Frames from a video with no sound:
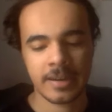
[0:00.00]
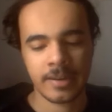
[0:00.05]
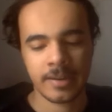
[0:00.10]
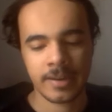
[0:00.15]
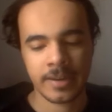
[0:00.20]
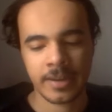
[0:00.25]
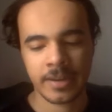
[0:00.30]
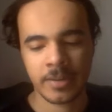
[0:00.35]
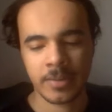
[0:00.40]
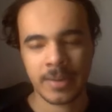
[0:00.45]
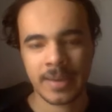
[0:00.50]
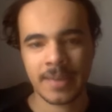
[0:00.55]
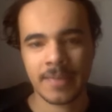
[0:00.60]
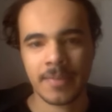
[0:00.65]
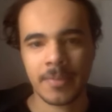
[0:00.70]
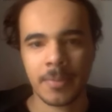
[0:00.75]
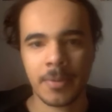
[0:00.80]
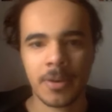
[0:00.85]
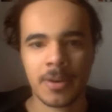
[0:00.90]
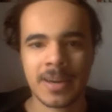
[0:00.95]
earlier, we have
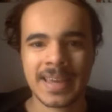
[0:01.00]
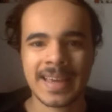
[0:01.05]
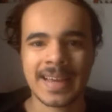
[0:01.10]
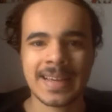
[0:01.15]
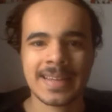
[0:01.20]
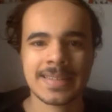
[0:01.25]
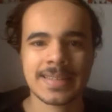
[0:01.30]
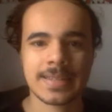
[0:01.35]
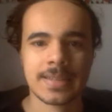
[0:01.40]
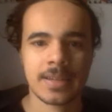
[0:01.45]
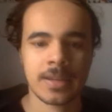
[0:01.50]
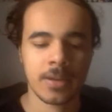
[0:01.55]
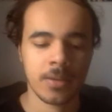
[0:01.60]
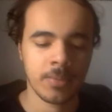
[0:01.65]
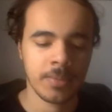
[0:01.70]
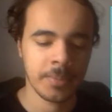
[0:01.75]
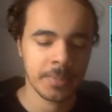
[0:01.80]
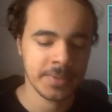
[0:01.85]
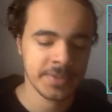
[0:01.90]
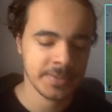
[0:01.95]
a podcast.
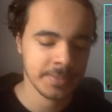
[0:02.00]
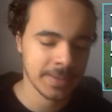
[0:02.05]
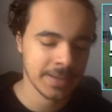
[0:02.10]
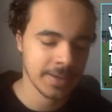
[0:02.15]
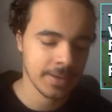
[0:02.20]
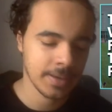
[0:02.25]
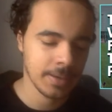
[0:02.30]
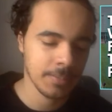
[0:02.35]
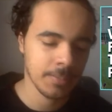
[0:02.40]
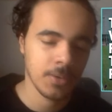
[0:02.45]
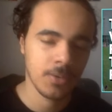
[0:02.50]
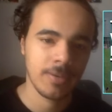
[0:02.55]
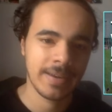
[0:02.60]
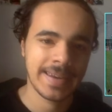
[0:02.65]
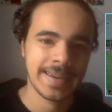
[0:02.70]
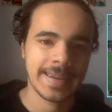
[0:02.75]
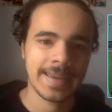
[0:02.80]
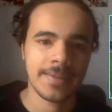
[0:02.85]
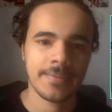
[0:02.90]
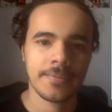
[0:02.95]
We'll be speaking more
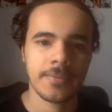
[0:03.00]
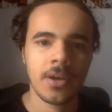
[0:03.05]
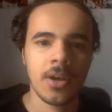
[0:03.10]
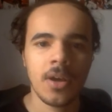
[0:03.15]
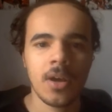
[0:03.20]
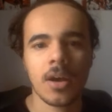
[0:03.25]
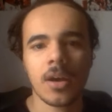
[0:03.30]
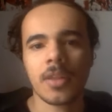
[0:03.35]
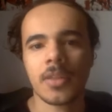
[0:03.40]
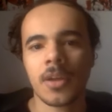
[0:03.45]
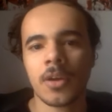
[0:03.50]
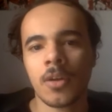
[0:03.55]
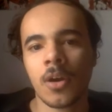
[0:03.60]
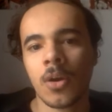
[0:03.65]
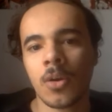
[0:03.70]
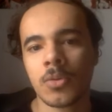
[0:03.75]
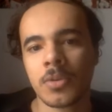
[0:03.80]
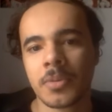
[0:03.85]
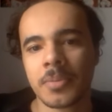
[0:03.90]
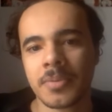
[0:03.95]
in depth on the
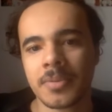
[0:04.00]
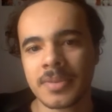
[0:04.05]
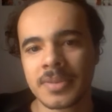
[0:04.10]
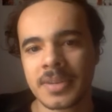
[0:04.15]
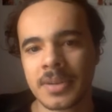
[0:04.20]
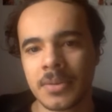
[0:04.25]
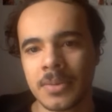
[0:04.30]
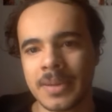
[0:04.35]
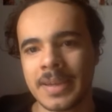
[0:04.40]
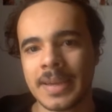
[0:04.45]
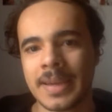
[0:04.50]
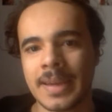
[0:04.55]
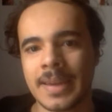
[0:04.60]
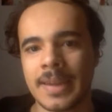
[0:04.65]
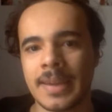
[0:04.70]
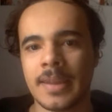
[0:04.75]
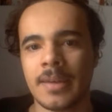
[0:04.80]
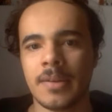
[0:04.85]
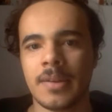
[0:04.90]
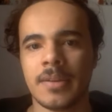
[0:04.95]
whole WSL weekend
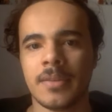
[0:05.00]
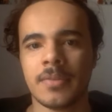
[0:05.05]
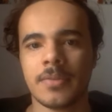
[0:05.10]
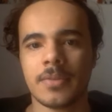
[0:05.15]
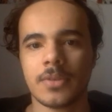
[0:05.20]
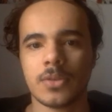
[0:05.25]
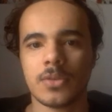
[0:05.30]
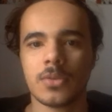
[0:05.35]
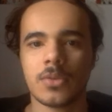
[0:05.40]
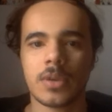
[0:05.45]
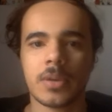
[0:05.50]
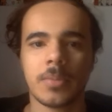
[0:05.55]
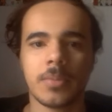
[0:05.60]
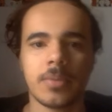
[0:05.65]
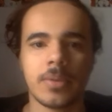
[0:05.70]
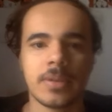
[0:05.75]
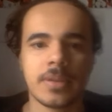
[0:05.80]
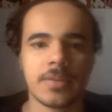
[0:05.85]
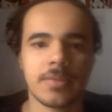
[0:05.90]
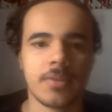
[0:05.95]
and any other talking
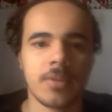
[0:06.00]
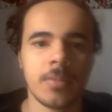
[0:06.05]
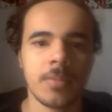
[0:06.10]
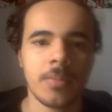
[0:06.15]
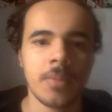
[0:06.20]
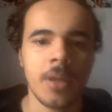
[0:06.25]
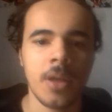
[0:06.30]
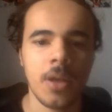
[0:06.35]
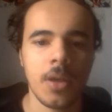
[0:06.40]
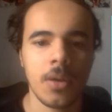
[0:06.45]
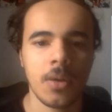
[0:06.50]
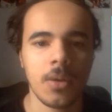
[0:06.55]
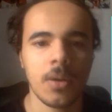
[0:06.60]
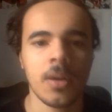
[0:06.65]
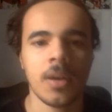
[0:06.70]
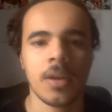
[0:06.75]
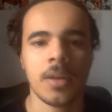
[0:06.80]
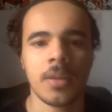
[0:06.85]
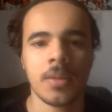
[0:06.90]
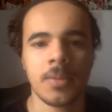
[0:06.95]
points from
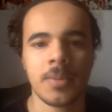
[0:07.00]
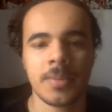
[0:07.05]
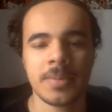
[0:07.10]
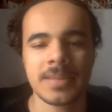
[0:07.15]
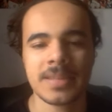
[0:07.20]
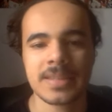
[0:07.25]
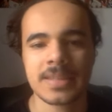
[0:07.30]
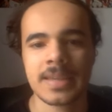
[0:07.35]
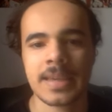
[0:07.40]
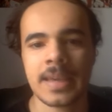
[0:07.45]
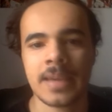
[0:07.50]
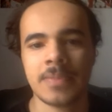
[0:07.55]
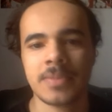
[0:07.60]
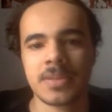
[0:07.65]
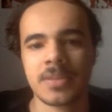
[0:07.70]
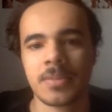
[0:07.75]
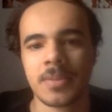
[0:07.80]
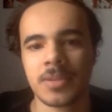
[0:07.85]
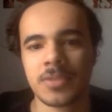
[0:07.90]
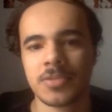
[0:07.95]
the women's game.
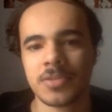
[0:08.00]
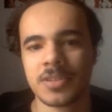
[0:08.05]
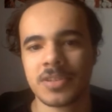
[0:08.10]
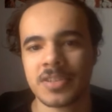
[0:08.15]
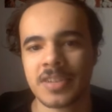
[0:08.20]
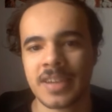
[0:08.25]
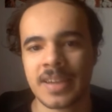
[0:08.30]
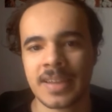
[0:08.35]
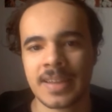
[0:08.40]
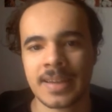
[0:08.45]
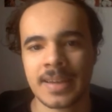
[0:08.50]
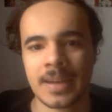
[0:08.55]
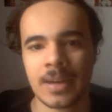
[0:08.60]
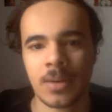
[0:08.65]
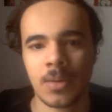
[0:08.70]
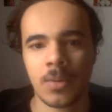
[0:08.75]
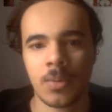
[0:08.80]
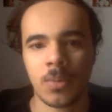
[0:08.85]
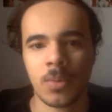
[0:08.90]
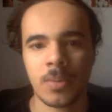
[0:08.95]
So make sure you check that
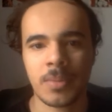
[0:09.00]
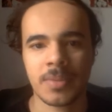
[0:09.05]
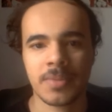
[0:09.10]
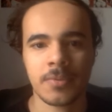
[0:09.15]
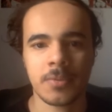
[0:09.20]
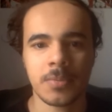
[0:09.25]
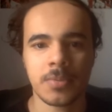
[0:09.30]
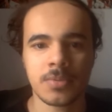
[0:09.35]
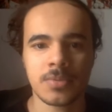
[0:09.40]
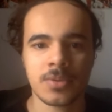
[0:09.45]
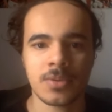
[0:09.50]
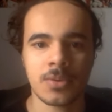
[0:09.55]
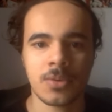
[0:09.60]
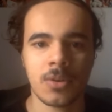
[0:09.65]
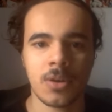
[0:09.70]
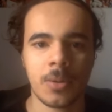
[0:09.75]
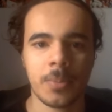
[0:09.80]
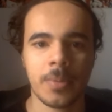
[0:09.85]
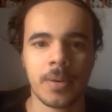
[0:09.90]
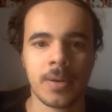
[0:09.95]
out. Women's Football
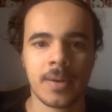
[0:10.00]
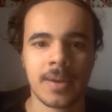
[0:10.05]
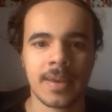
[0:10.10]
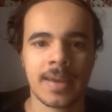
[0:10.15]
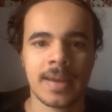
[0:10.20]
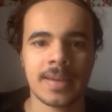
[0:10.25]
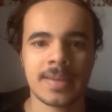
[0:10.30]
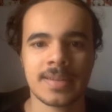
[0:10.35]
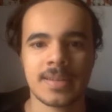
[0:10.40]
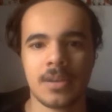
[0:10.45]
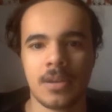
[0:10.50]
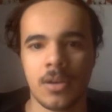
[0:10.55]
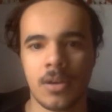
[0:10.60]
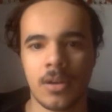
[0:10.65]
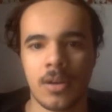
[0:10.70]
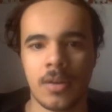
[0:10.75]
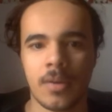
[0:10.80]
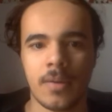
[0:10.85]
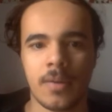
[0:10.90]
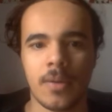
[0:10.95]
Talk podcast on